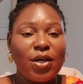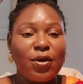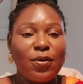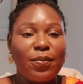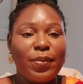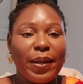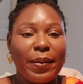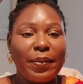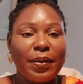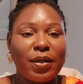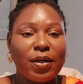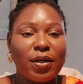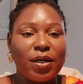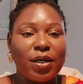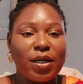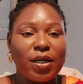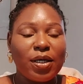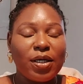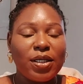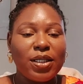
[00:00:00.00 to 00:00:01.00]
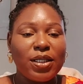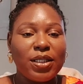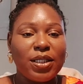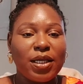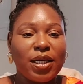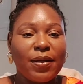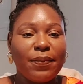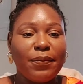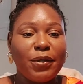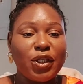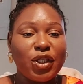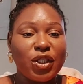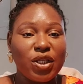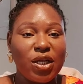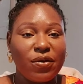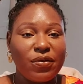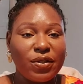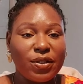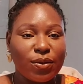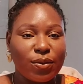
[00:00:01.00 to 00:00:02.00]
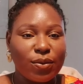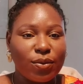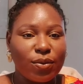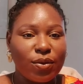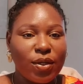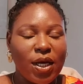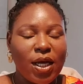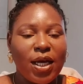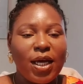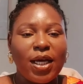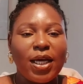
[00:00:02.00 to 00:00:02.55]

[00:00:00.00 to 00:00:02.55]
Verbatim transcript: you Babcock is a missionary school.